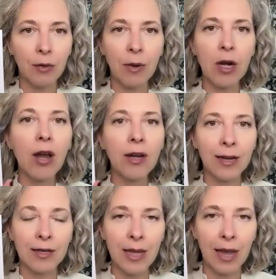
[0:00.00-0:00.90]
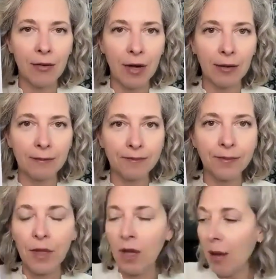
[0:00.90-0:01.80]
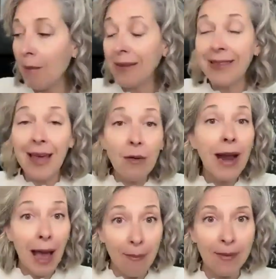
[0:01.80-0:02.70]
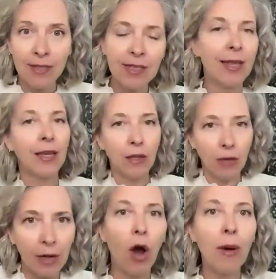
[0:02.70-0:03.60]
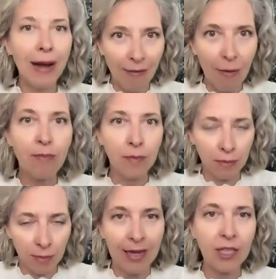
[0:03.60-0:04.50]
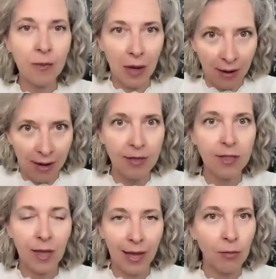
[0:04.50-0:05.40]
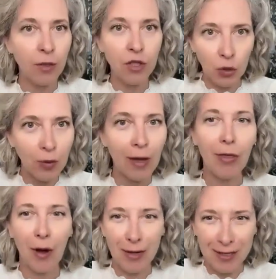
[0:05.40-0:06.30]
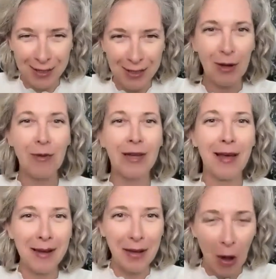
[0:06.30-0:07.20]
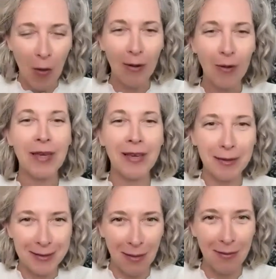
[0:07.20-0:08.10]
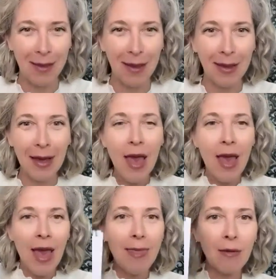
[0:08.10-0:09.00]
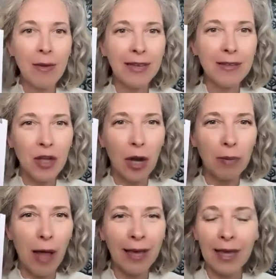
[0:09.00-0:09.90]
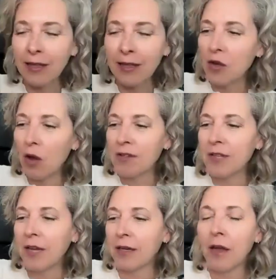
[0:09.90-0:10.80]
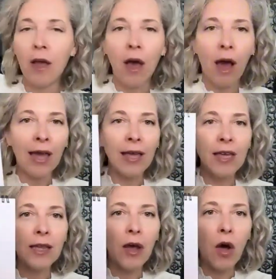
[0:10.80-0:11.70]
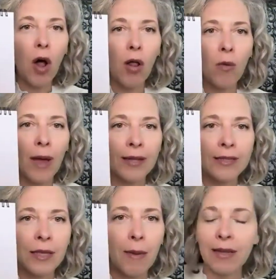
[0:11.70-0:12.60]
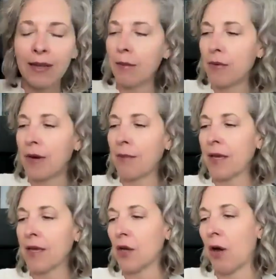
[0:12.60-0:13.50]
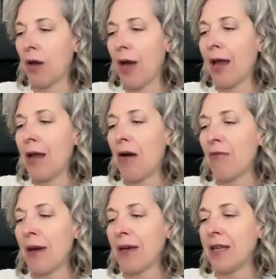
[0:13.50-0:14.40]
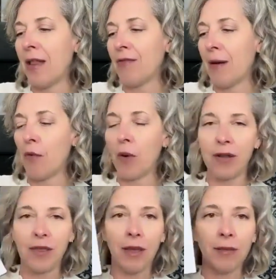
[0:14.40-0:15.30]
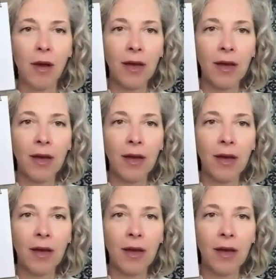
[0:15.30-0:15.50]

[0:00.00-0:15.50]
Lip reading: We're not in integrity. But then what happens is, like, you can go and have a experience like we do, catharsis, when we let it go and we heal something. And then we can start plugging these holes in. I heal a hole when somebody didn't bring me a toy. I love myself, I'm worthy.